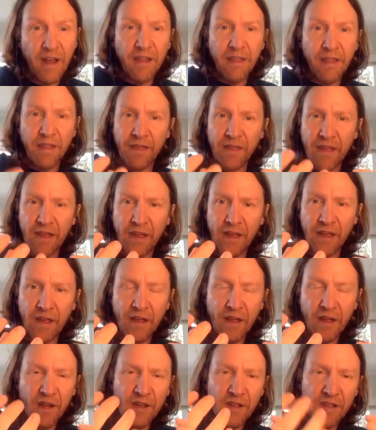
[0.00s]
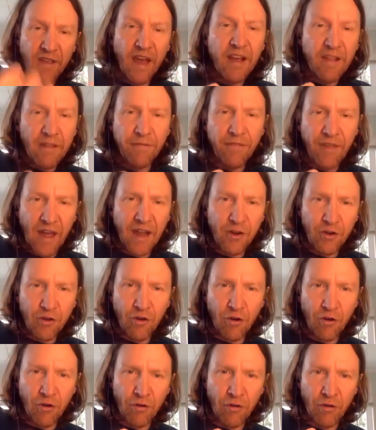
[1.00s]
the sex of that
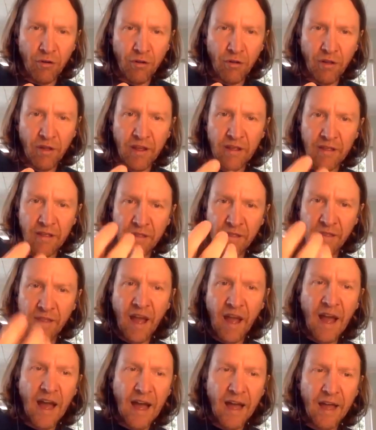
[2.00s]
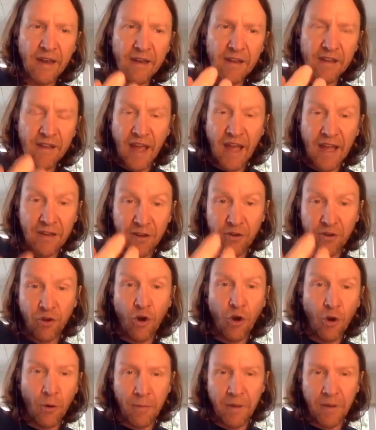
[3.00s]
turtle is not yet
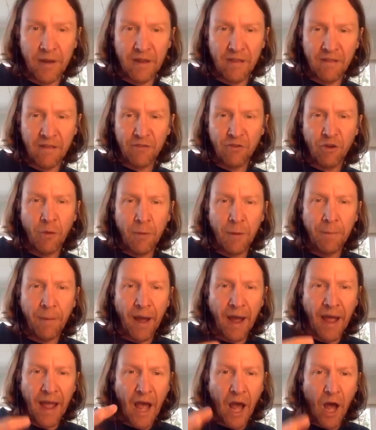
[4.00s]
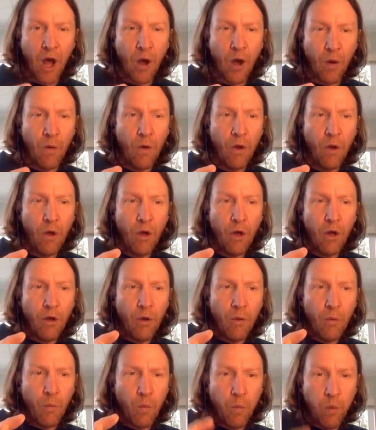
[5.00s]
determined. It's determined by how
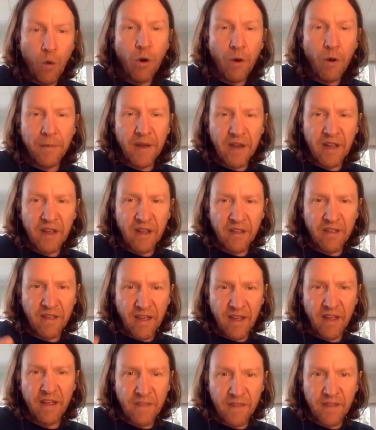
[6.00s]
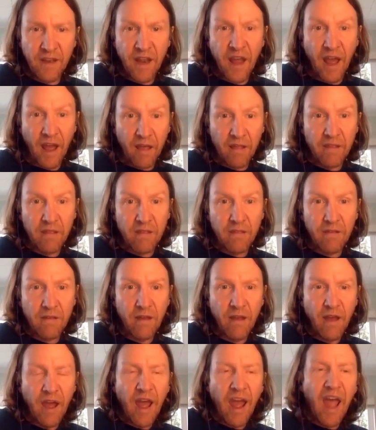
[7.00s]
warm it is in the nest.
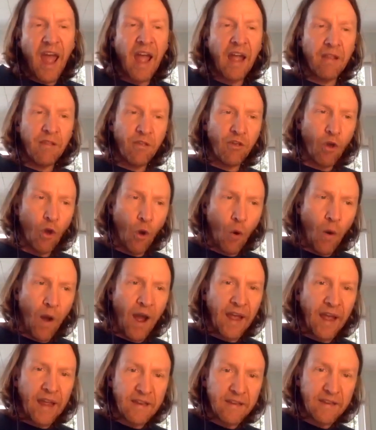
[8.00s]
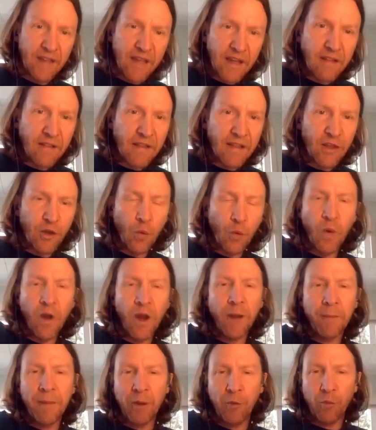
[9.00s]
And so ideally, you want
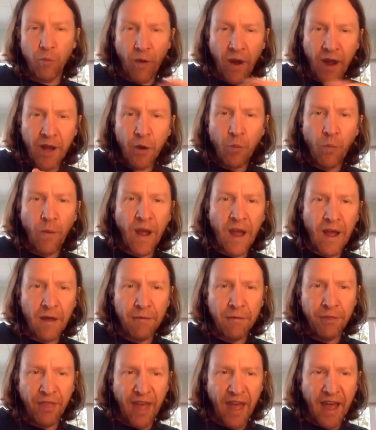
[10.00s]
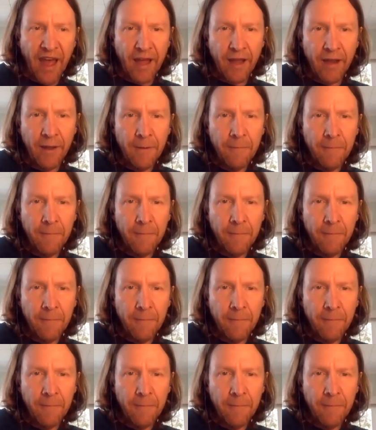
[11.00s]
to be right around that